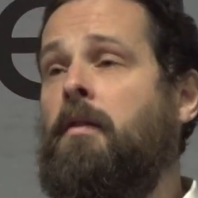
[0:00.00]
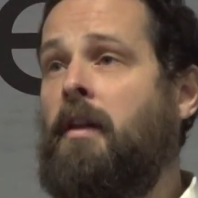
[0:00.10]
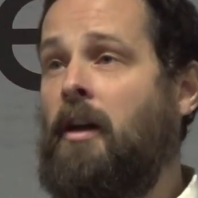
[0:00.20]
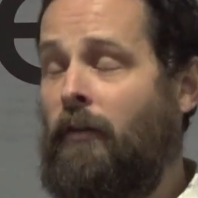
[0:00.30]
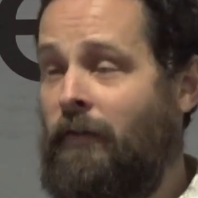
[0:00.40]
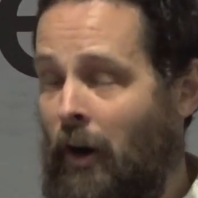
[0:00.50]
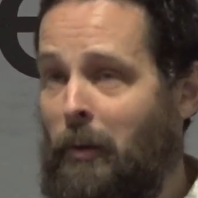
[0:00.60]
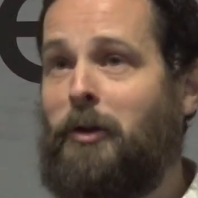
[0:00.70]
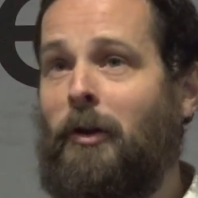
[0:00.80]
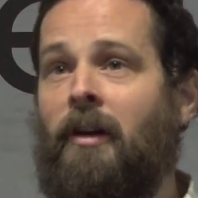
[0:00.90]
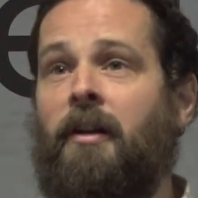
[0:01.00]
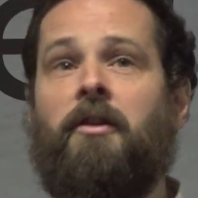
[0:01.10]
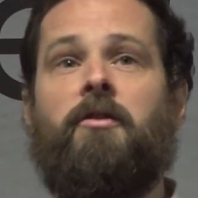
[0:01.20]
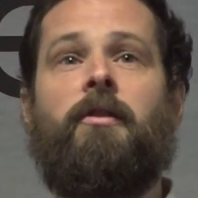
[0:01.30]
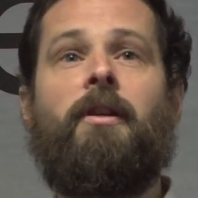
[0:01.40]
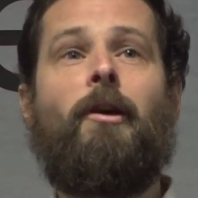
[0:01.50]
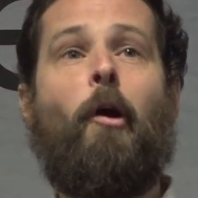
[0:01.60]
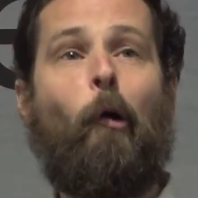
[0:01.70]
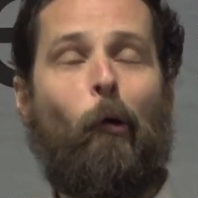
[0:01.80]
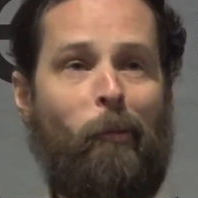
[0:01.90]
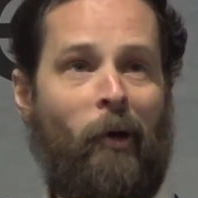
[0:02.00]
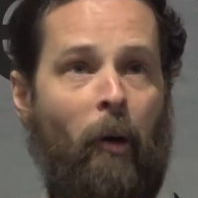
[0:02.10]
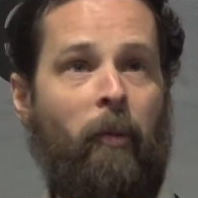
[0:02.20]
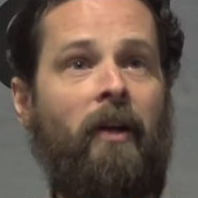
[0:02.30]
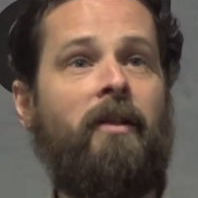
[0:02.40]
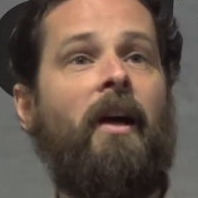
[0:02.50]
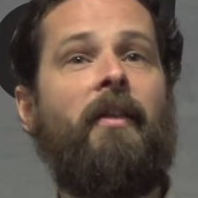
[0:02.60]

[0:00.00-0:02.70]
The pharmaceutical industry hold monopolies,